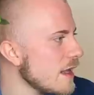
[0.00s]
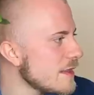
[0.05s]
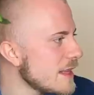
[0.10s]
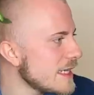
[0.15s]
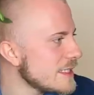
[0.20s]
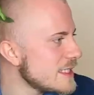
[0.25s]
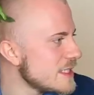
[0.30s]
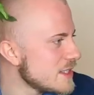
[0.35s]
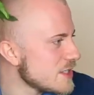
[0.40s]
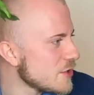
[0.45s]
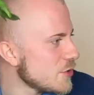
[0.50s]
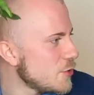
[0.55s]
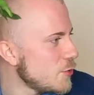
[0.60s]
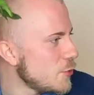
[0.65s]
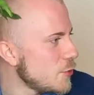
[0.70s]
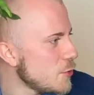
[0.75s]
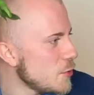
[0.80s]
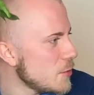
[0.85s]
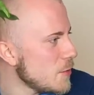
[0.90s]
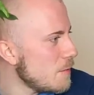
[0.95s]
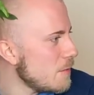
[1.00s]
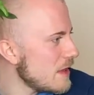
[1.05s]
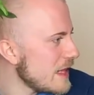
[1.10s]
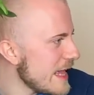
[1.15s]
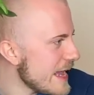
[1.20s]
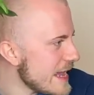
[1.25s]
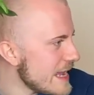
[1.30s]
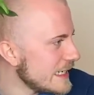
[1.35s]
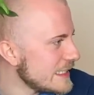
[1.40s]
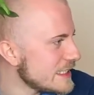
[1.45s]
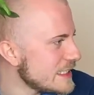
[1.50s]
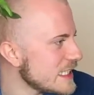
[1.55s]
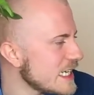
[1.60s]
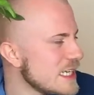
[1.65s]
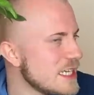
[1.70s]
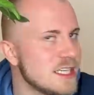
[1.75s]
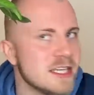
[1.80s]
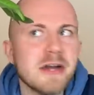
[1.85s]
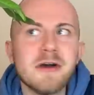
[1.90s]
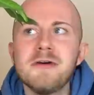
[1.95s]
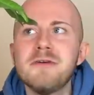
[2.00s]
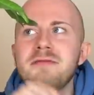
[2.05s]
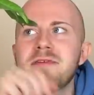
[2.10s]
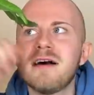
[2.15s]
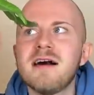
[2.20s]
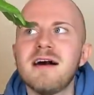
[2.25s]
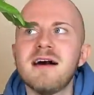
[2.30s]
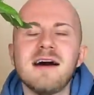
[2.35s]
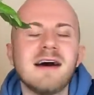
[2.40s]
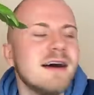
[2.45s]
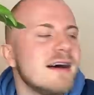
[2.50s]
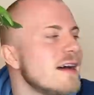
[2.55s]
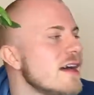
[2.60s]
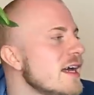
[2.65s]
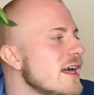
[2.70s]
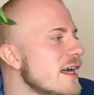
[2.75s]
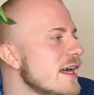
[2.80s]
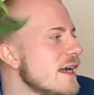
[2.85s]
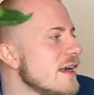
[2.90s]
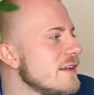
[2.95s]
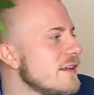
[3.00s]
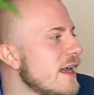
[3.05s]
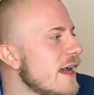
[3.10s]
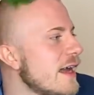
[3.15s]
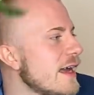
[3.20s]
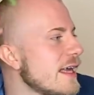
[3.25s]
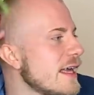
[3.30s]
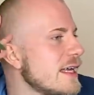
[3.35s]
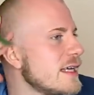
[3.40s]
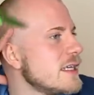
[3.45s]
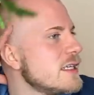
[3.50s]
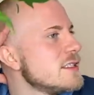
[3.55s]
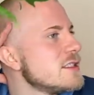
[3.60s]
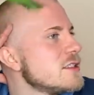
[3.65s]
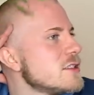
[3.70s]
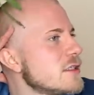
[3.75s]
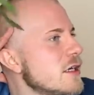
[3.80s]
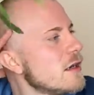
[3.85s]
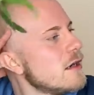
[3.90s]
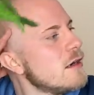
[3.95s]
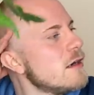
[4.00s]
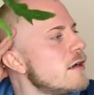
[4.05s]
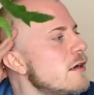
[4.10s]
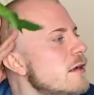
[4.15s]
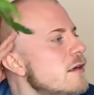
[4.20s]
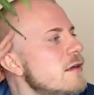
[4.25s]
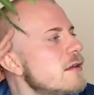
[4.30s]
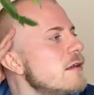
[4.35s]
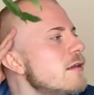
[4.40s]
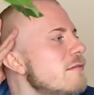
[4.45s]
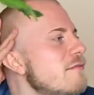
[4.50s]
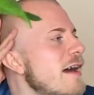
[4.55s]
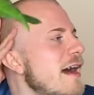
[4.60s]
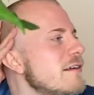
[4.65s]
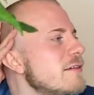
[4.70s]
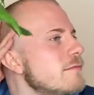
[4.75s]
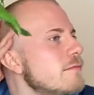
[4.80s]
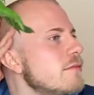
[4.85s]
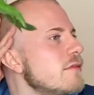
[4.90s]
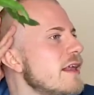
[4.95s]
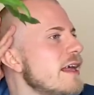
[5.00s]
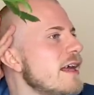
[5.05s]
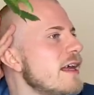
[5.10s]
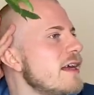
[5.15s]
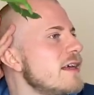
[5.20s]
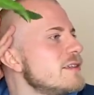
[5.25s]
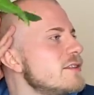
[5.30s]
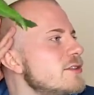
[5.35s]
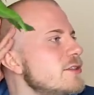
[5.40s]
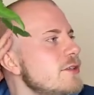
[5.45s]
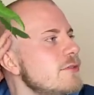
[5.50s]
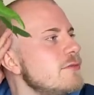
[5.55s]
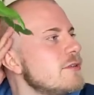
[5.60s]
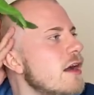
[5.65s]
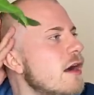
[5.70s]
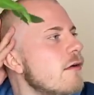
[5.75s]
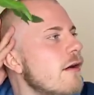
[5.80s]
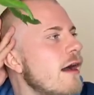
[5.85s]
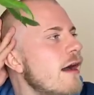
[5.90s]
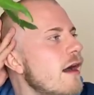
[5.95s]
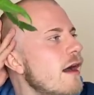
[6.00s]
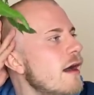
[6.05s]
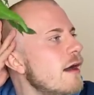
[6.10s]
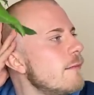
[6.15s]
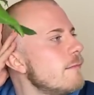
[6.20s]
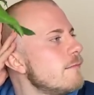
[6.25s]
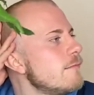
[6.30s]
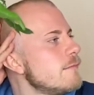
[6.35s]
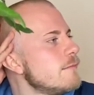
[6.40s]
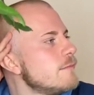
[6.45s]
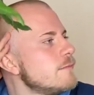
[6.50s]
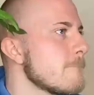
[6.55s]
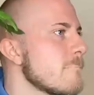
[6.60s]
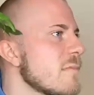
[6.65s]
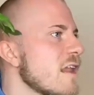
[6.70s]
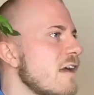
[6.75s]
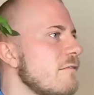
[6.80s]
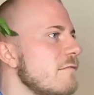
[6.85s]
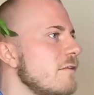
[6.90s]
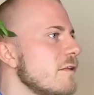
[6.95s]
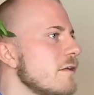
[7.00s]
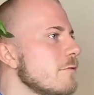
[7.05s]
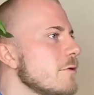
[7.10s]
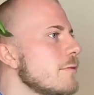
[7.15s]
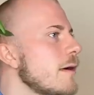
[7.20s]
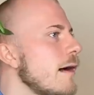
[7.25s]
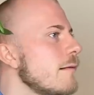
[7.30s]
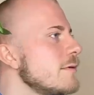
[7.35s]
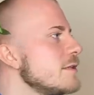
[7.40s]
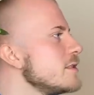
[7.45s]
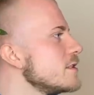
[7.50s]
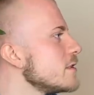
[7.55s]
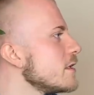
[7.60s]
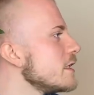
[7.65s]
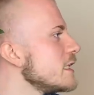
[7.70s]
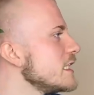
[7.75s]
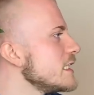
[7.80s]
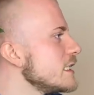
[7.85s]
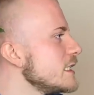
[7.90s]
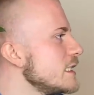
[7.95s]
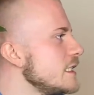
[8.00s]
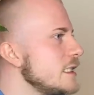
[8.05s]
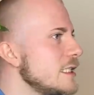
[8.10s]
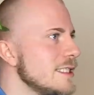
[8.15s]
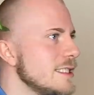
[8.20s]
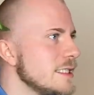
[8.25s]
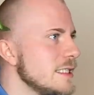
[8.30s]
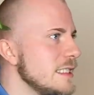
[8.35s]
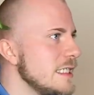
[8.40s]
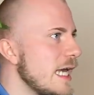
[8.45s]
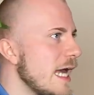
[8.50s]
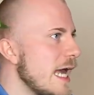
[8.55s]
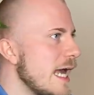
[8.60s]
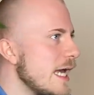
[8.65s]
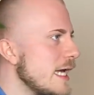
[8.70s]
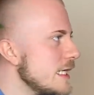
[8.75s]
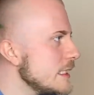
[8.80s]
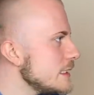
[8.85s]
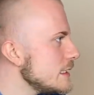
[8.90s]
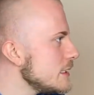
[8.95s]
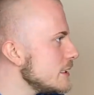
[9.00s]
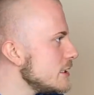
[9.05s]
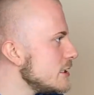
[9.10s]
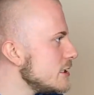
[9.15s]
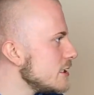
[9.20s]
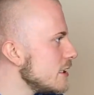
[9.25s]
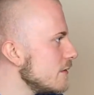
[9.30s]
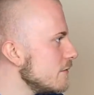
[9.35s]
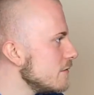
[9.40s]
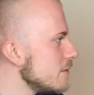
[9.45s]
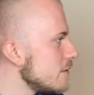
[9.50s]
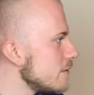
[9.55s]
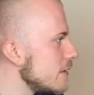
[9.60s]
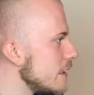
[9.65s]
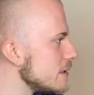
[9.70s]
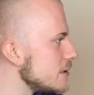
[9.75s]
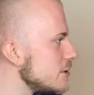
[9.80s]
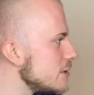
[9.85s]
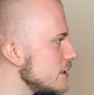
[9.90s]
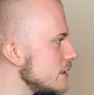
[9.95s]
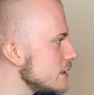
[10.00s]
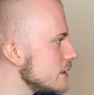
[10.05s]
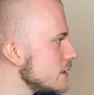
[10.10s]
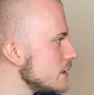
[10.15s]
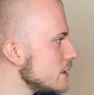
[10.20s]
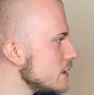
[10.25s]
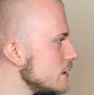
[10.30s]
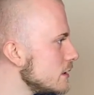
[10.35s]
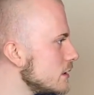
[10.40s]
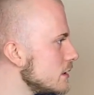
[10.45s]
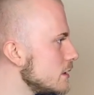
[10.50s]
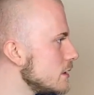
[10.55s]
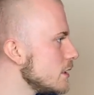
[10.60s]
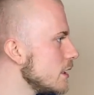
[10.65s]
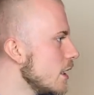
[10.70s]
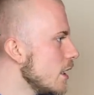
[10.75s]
That is a cool plant. Nova! Yeah, it is, girl. Madam Plant, you know it. I feel like we're probably starting to near the end of the questions.